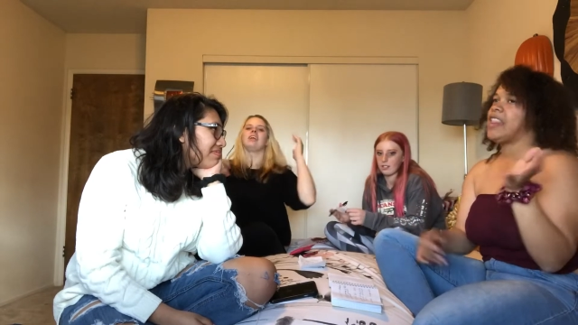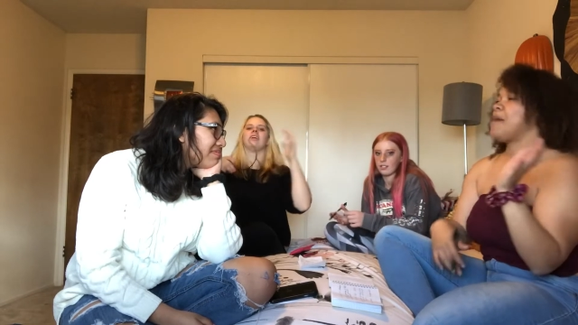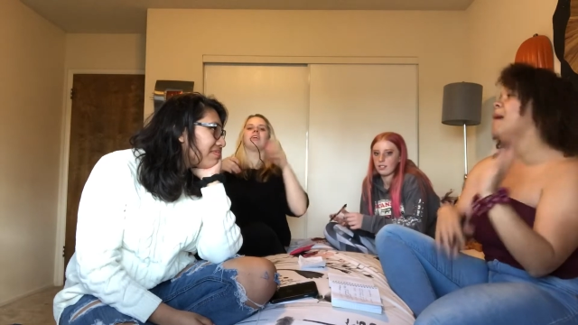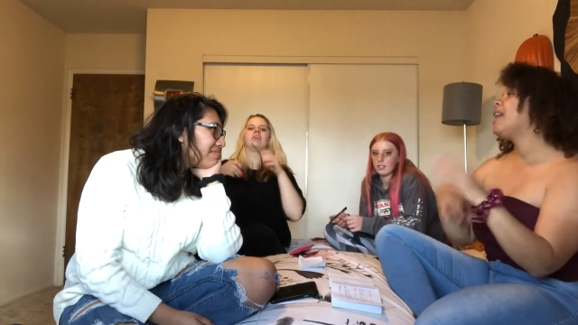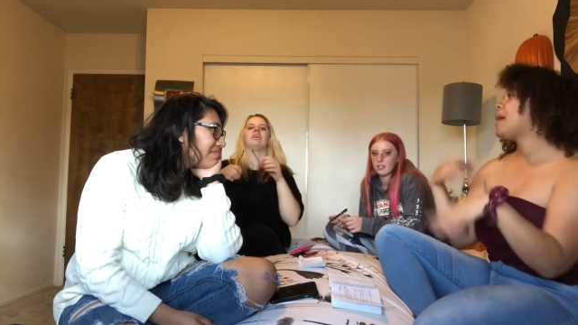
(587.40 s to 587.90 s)
Speaker 1: and they
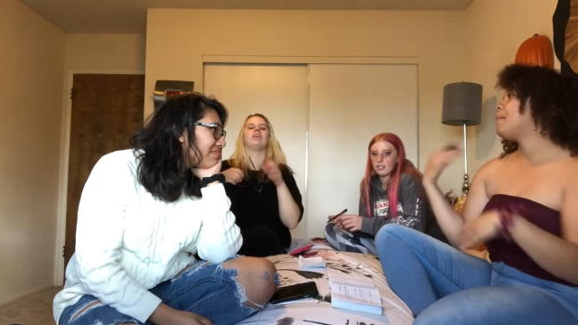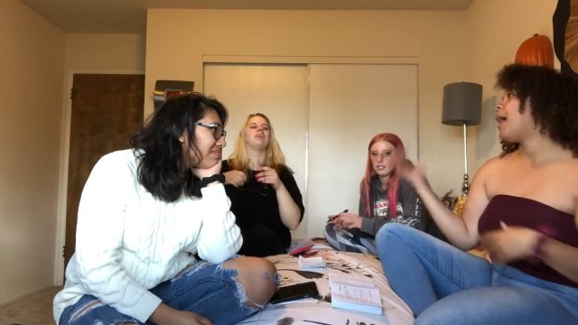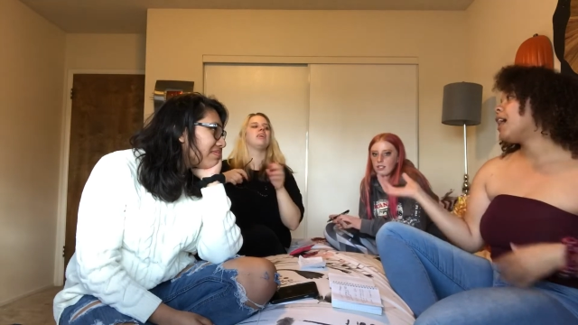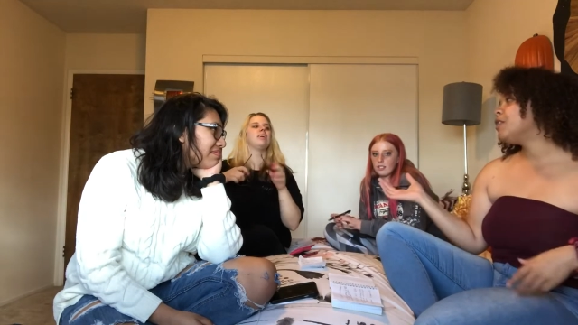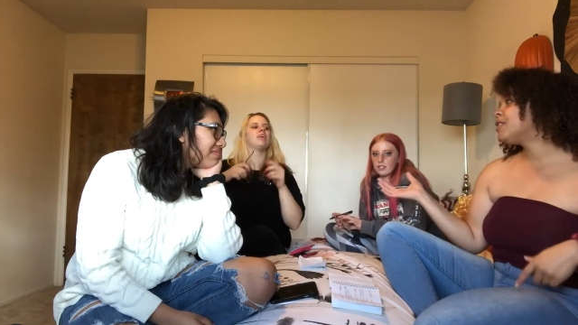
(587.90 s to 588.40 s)
might like
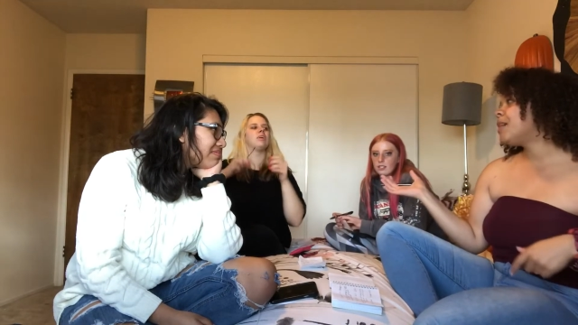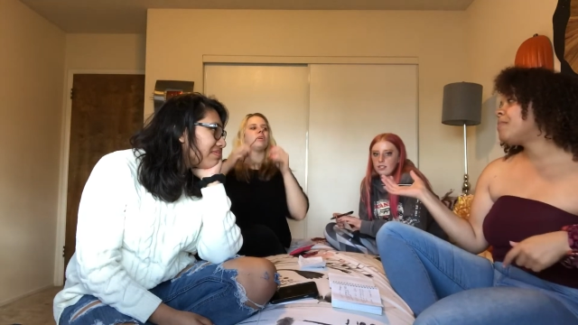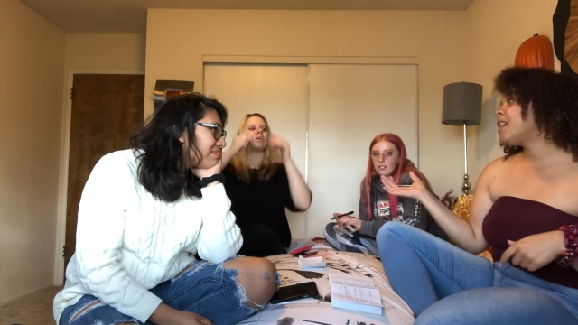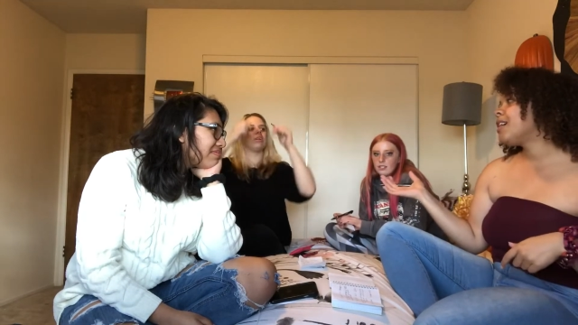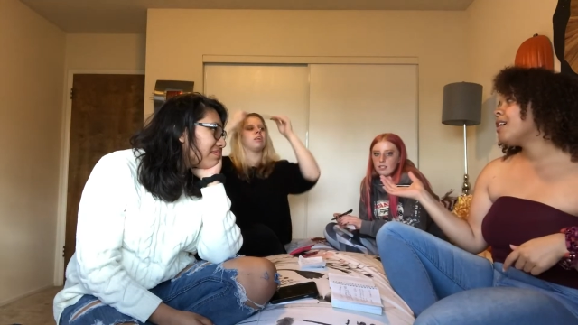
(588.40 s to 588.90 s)
buy you
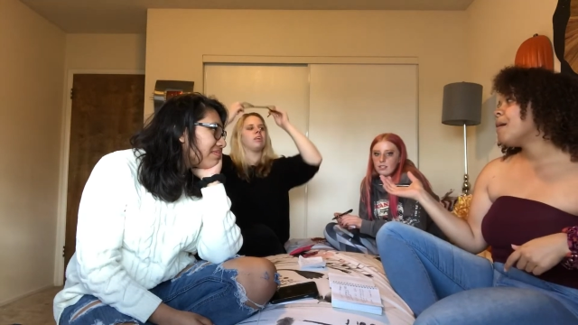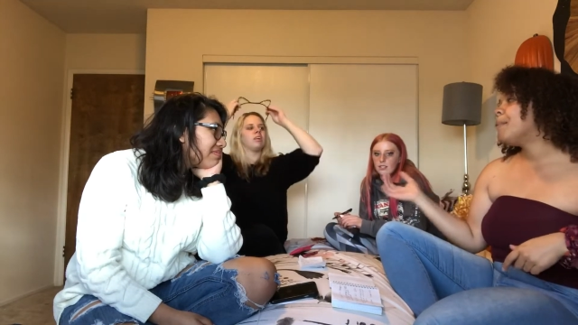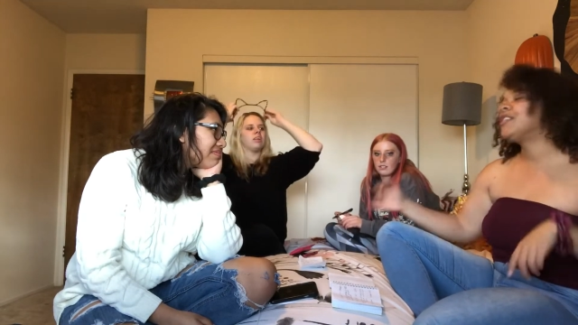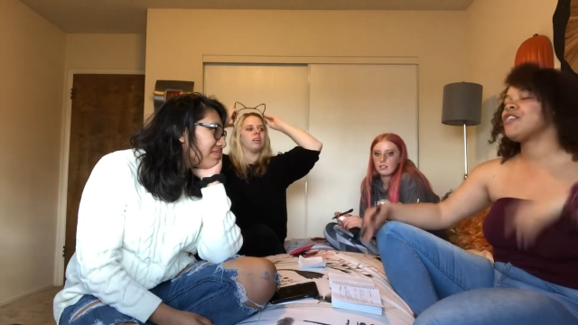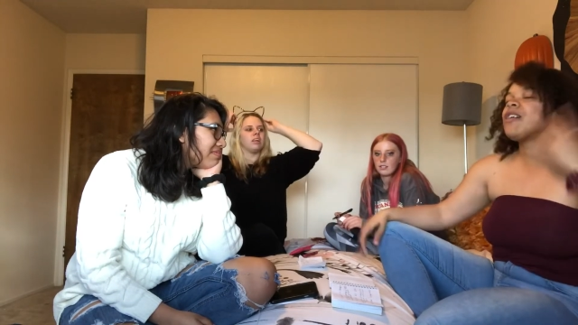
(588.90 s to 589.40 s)
something,
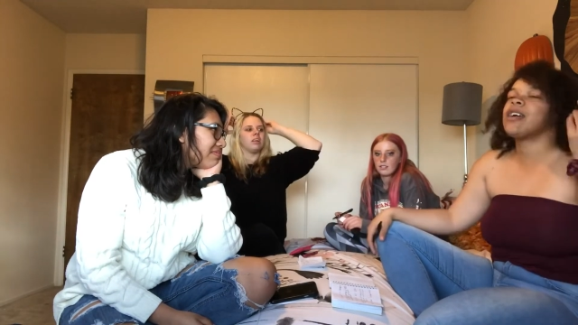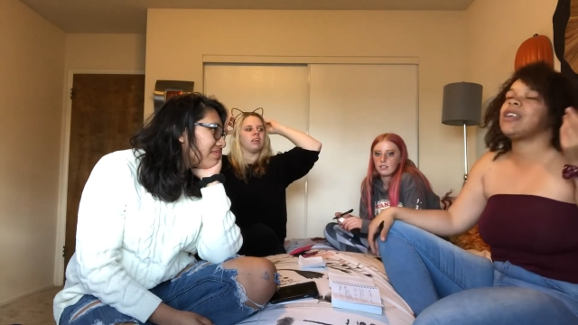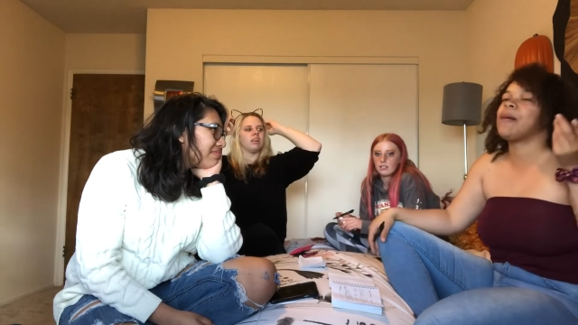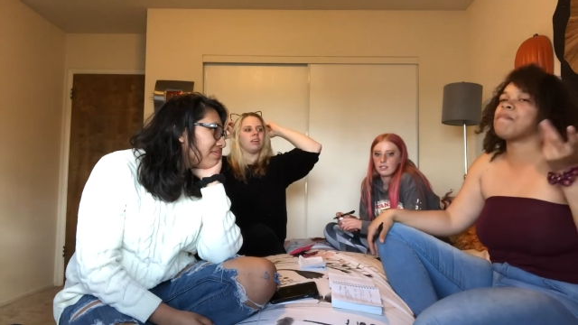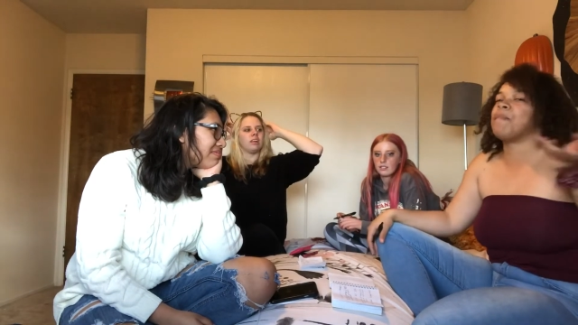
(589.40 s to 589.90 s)
but they're not
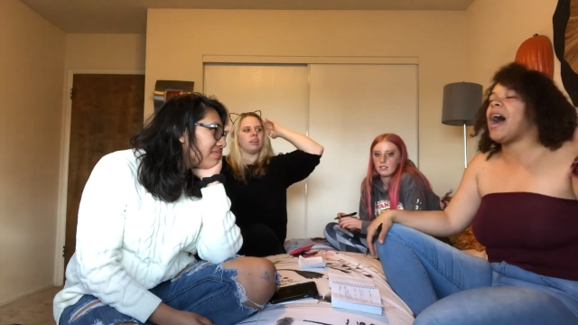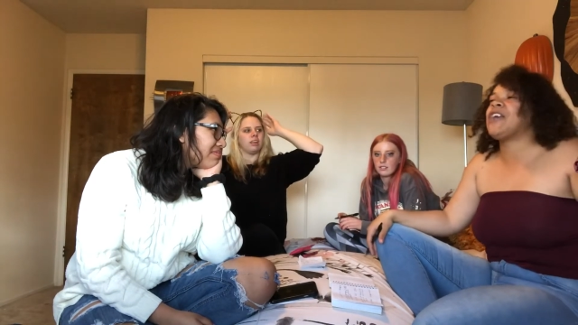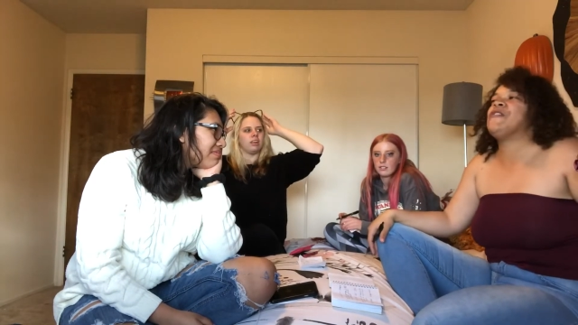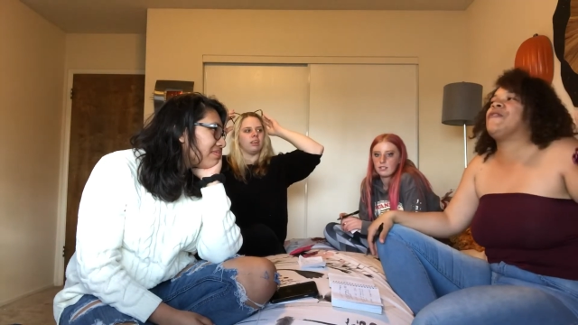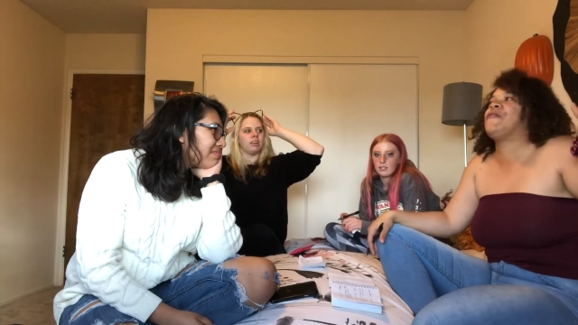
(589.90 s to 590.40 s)
gonna buy
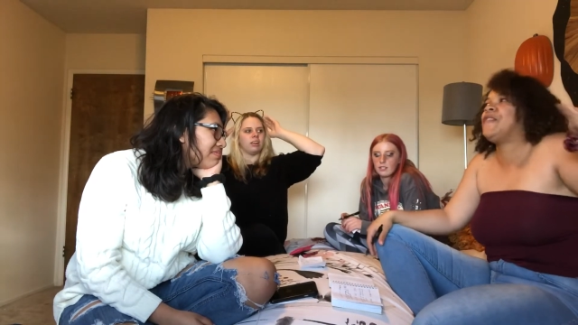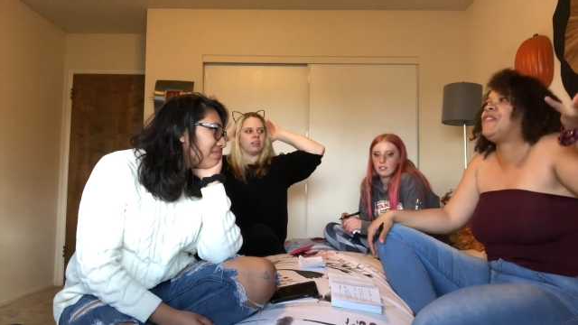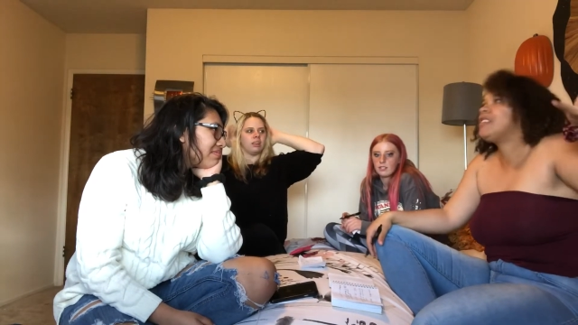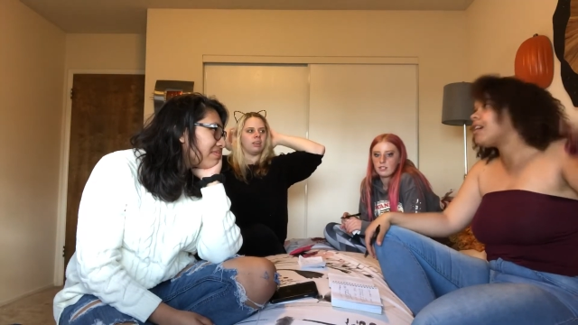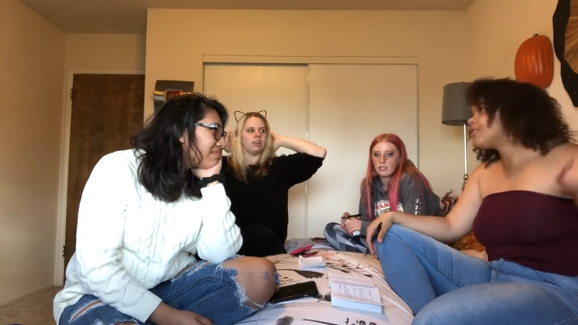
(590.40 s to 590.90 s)
you
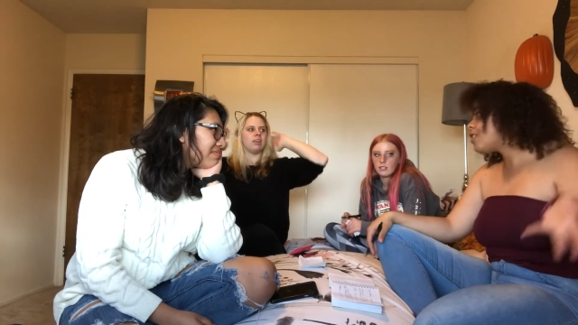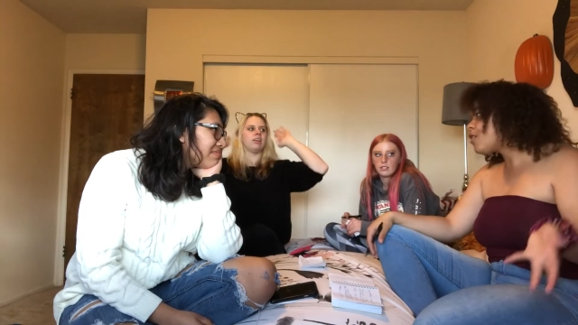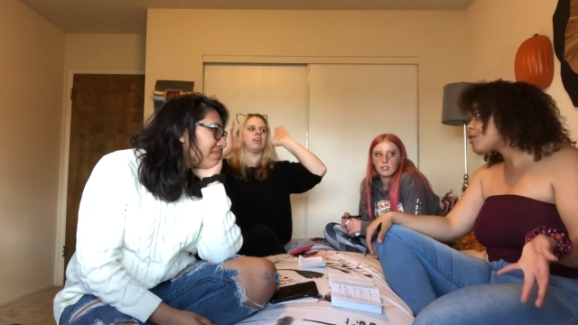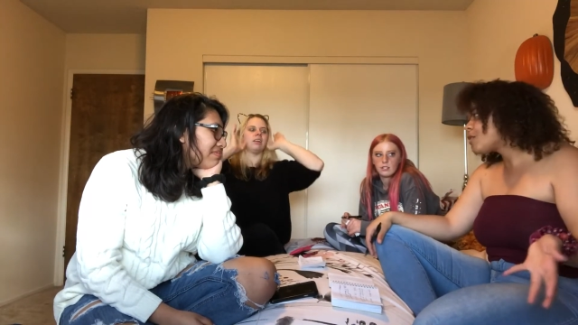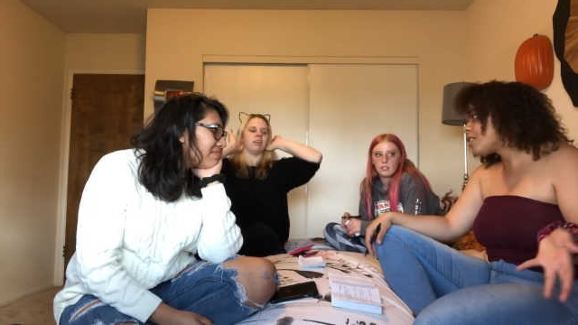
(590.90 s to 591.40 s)
$50,000
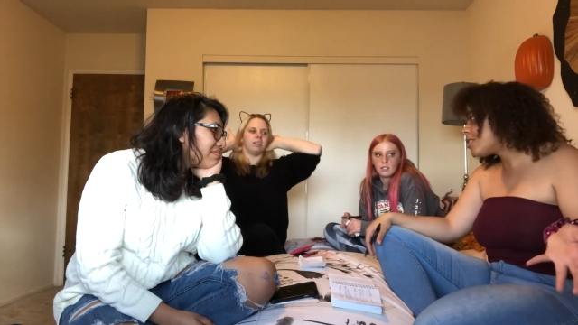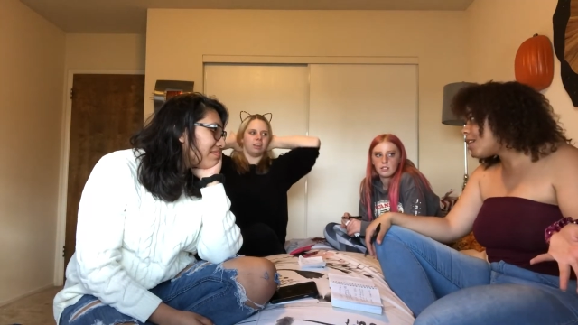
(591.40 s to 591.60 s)
worth of